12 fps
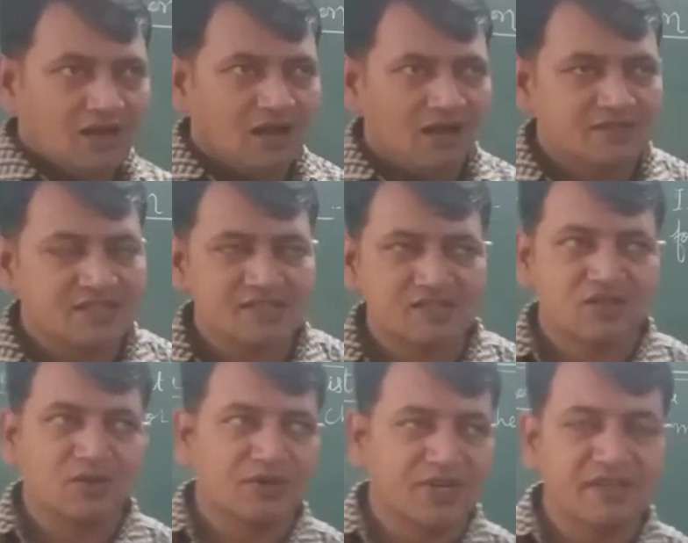I
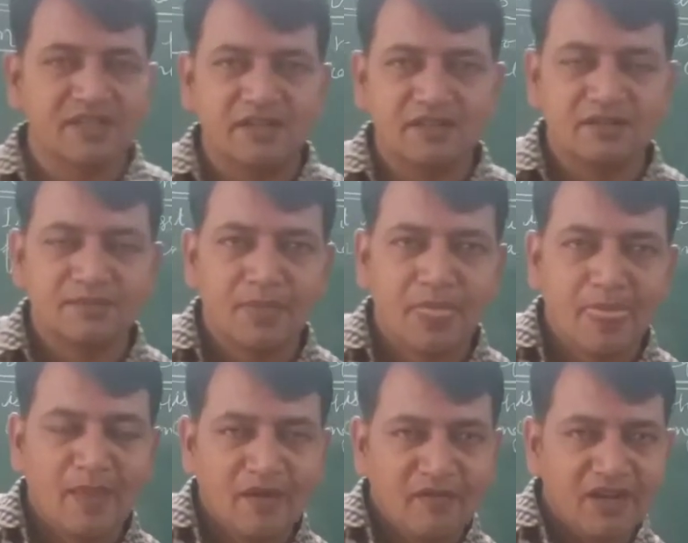just quoted
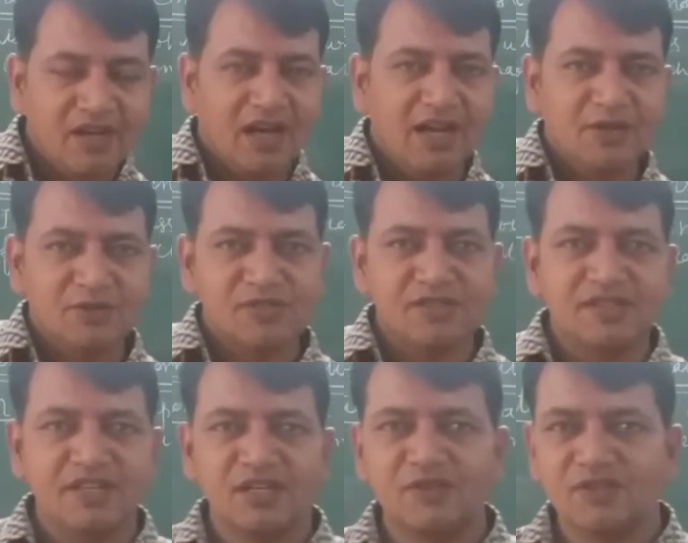that when hydrogen
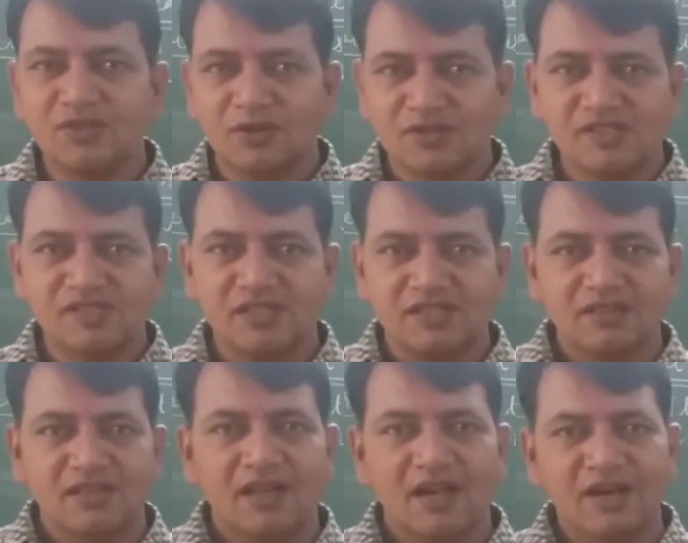reacts with oxygen
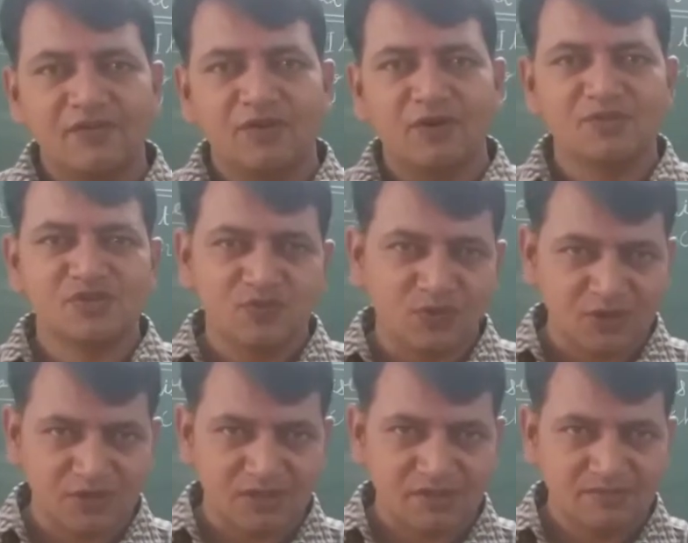and forms
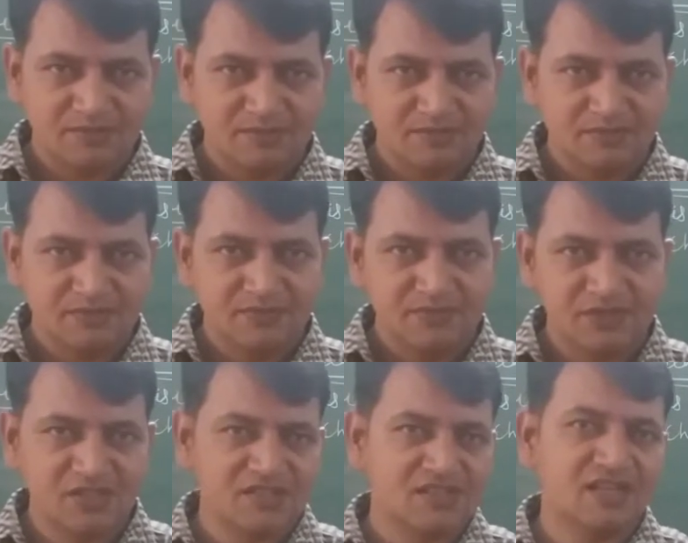water,
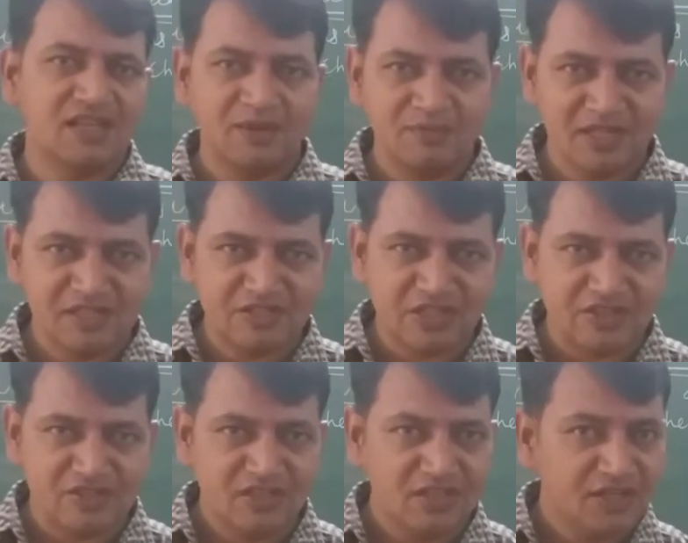this is a chemical
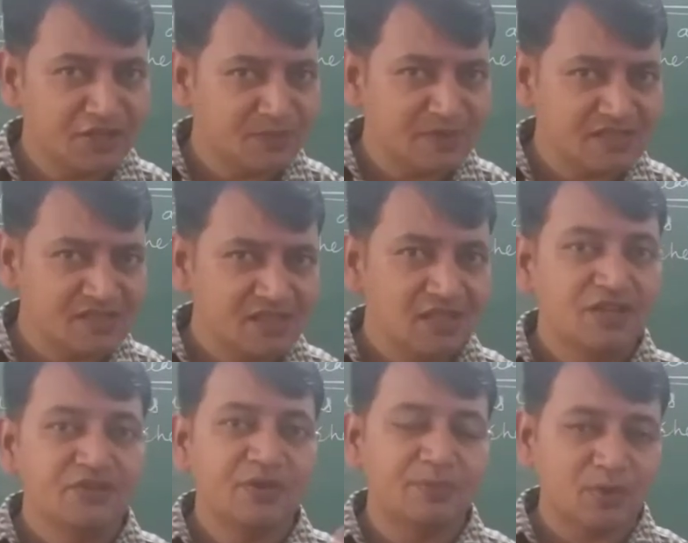change. It
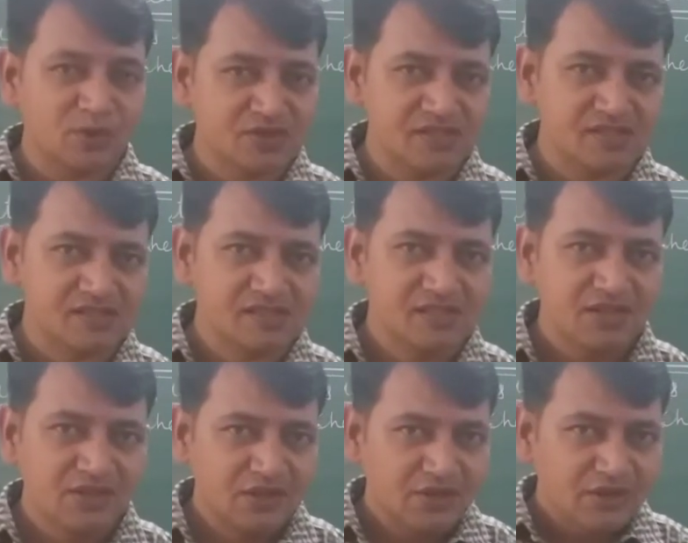means the
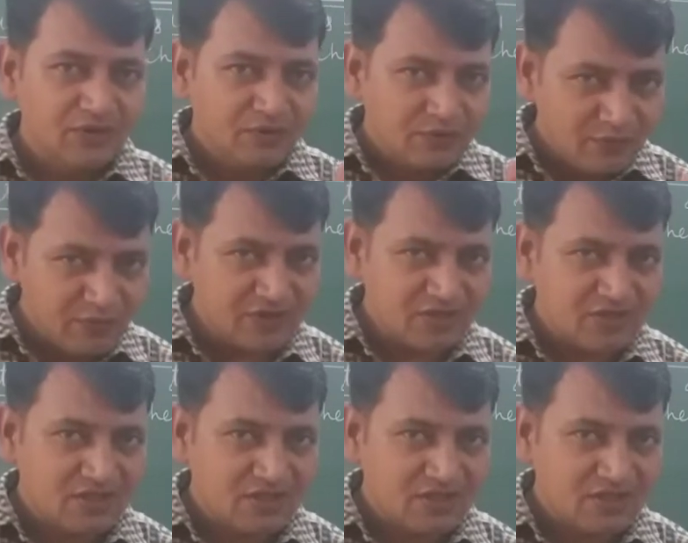process which